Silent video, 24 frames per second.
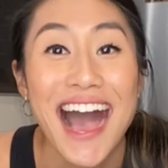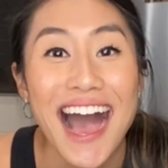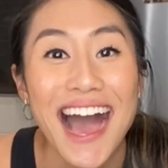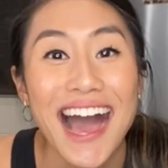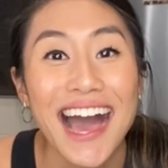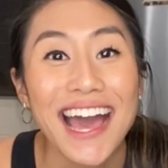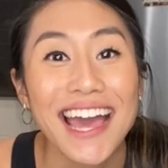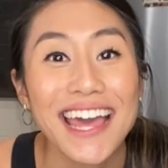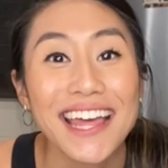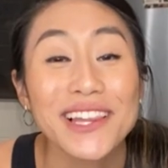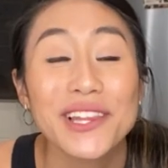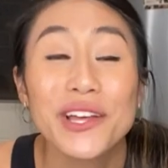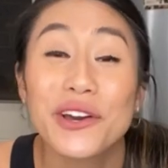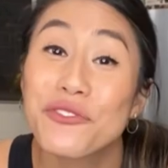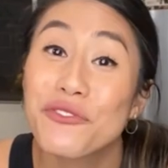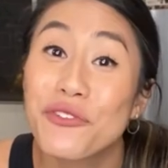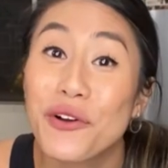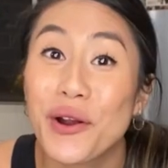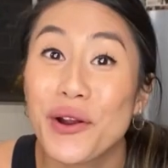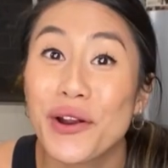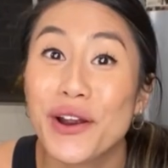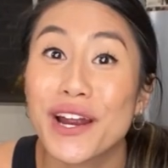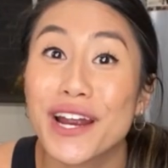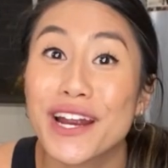I look
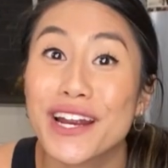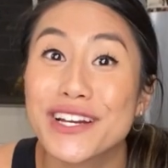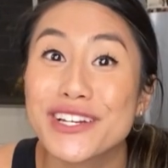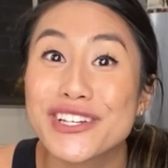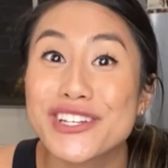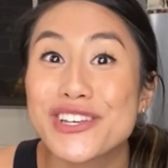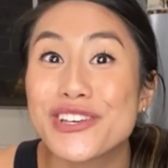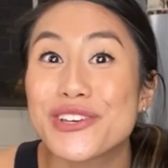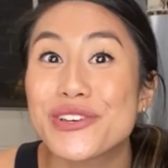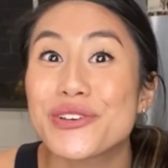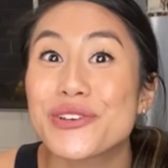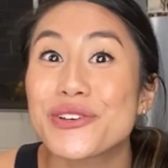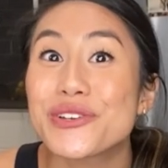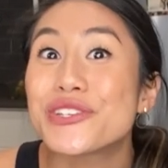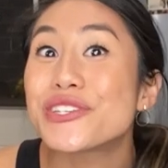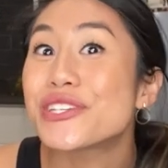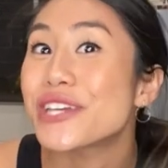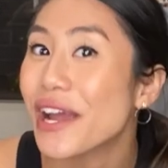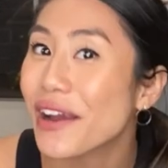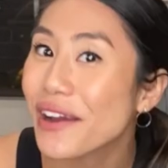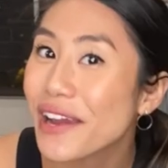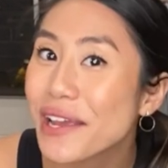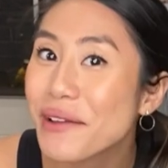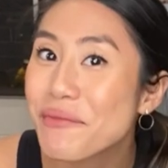forward to
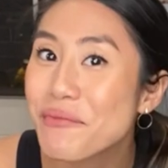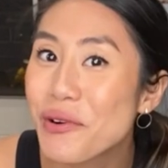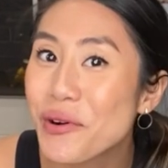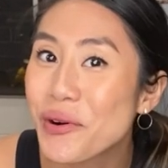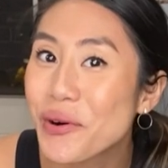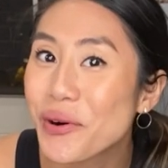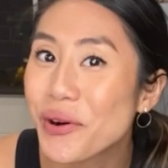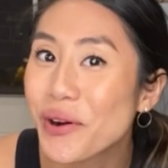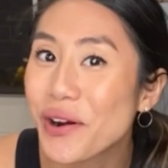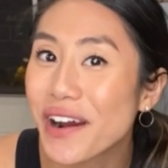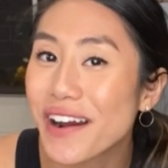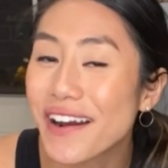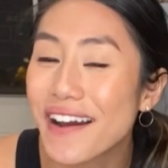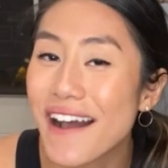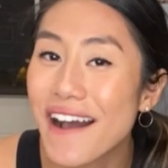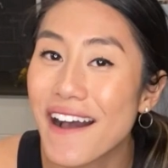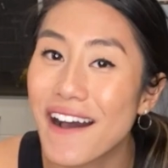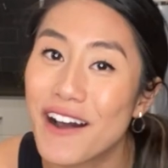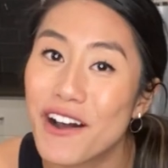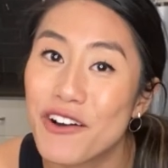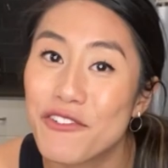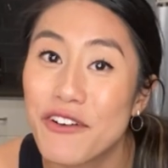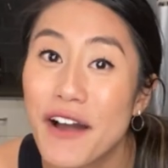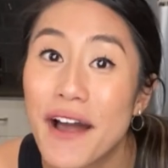sharing more
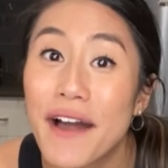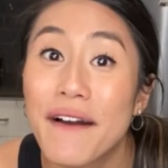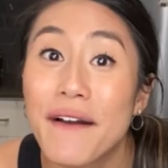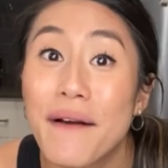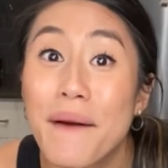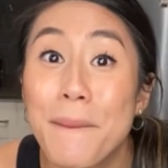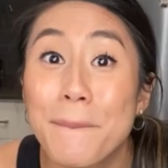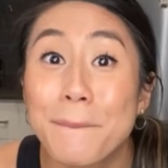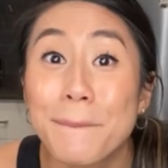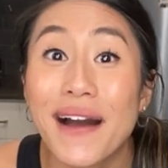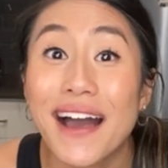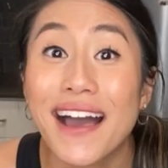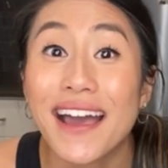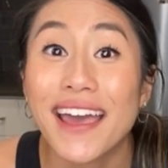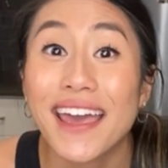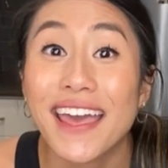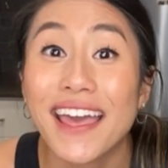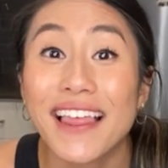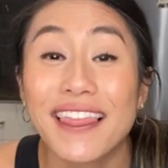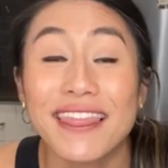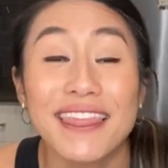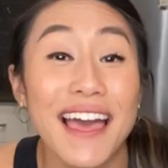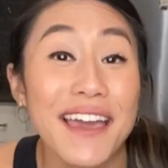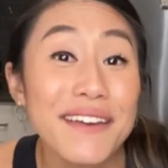of
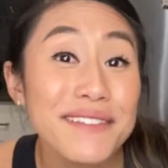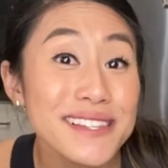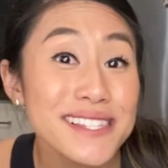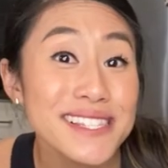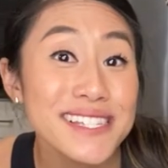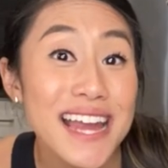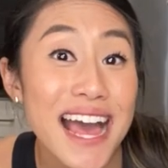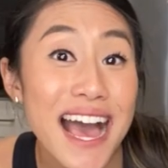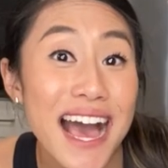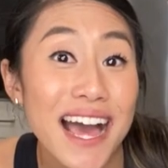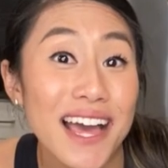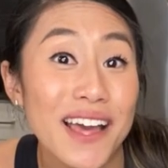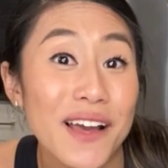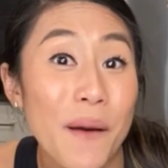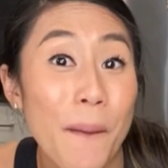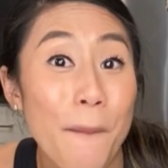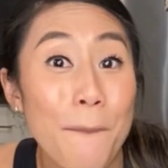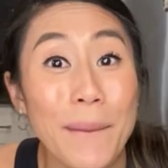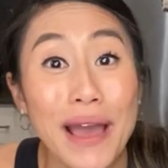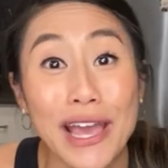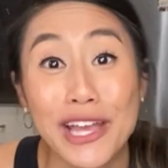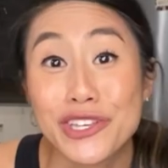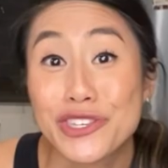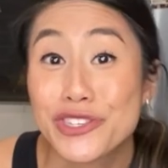my lifestyle,
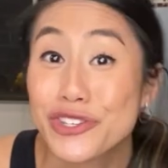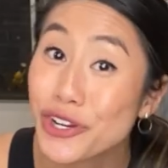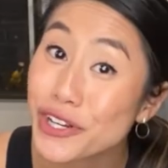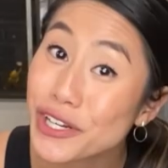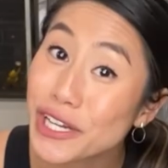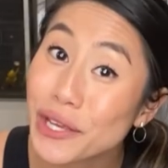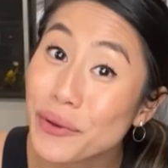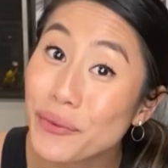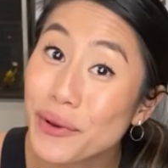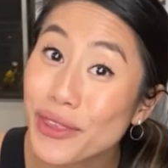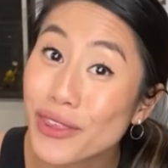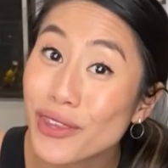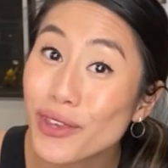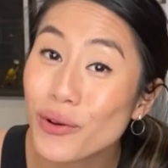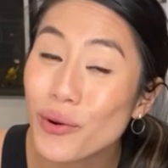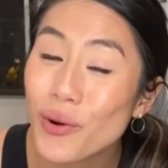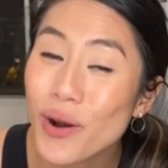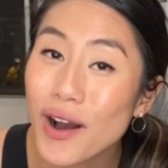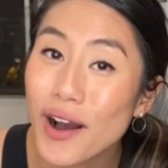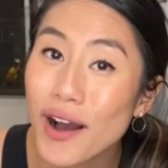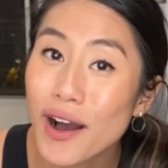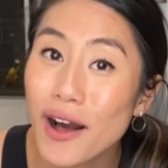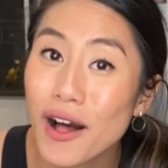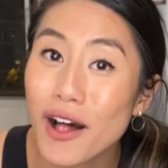my journey with you
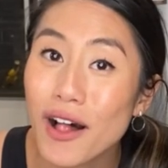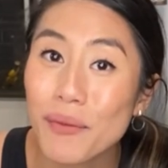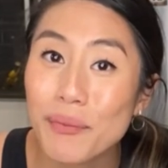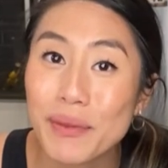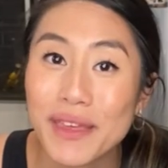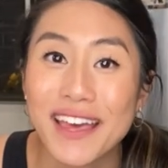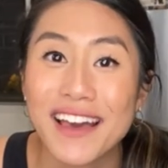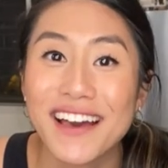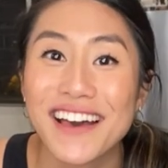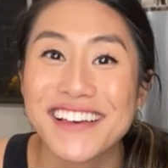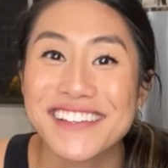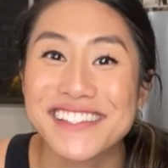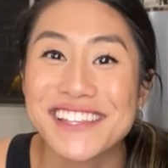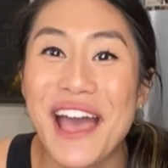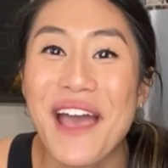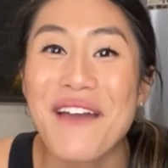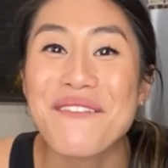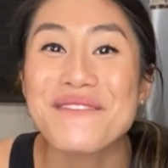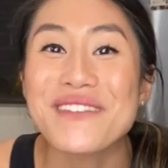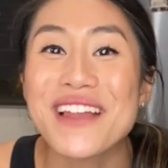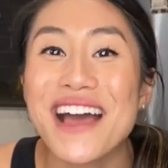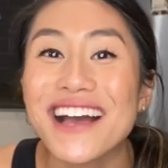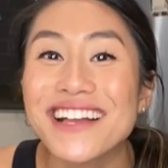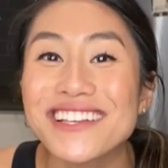all, because
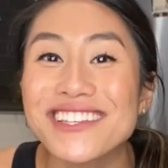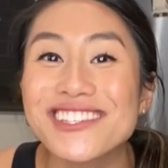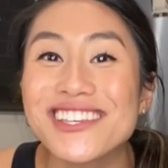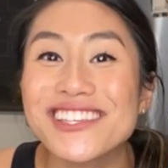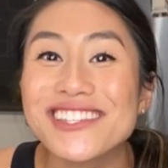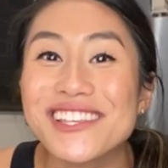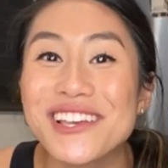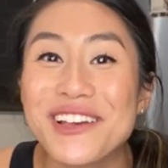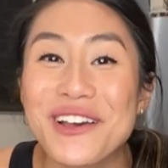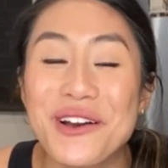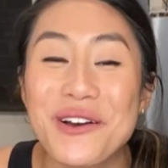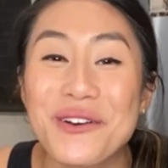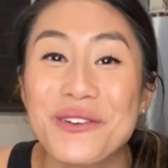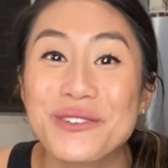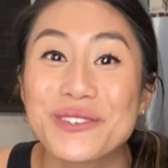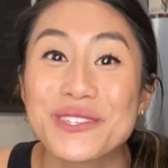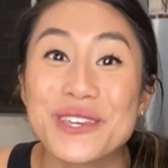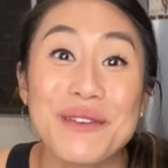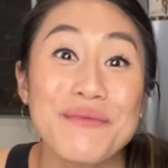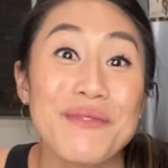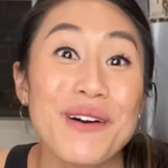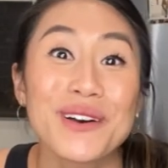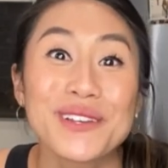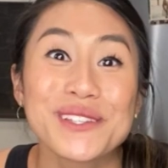I'm not just a coach,
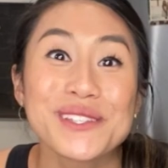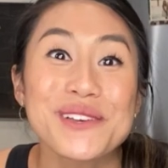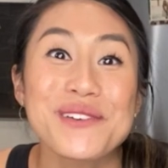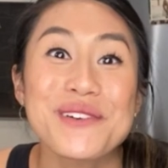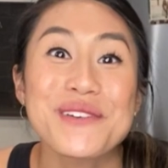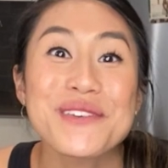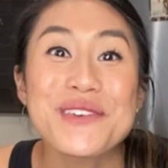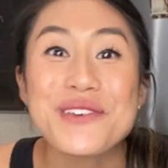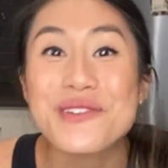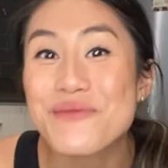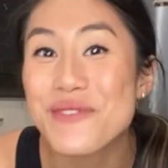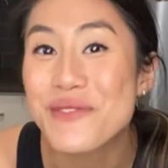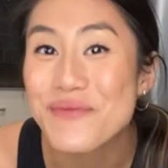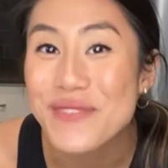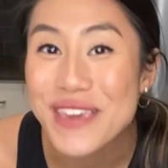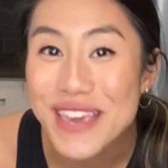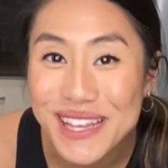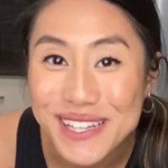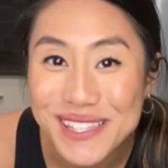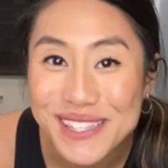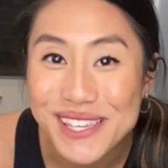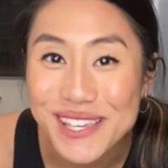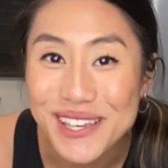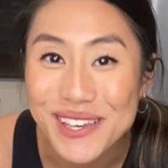I'm also a human
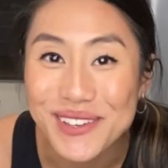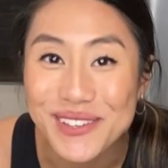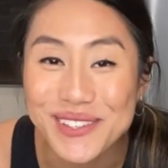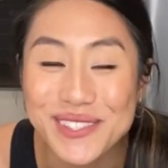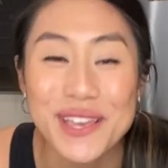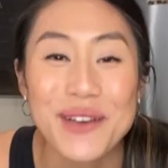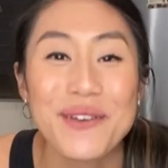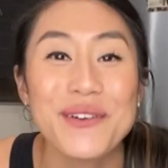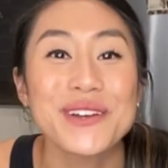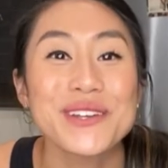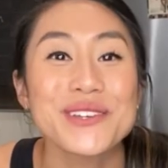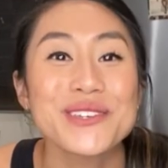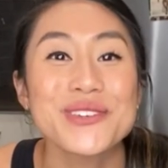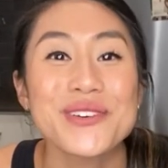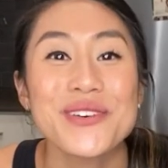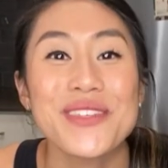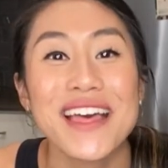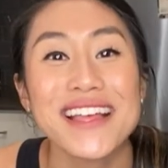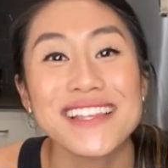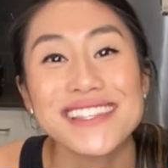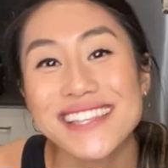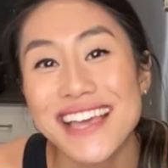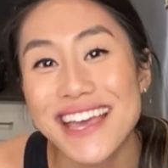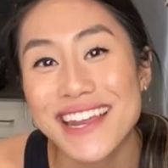being too. So I wanna share
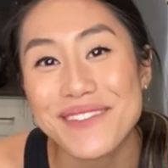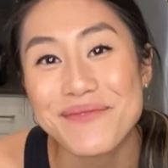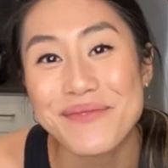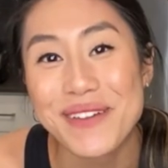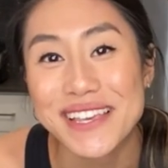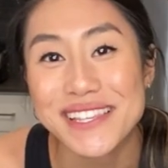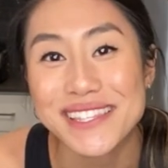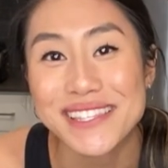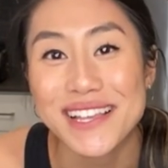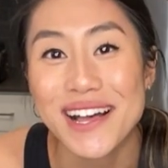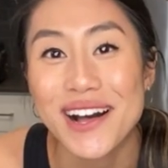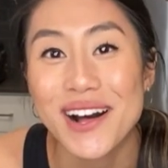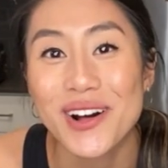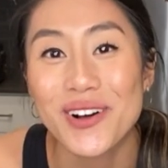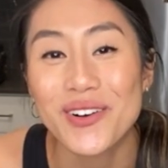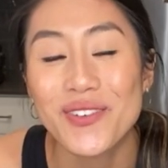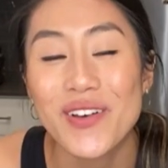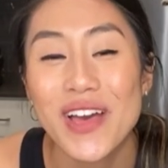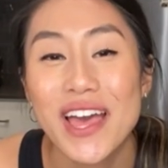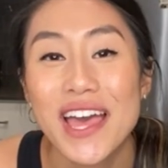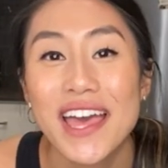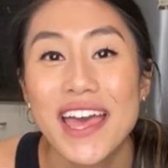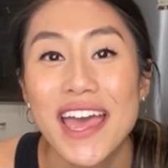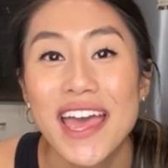that side of myself.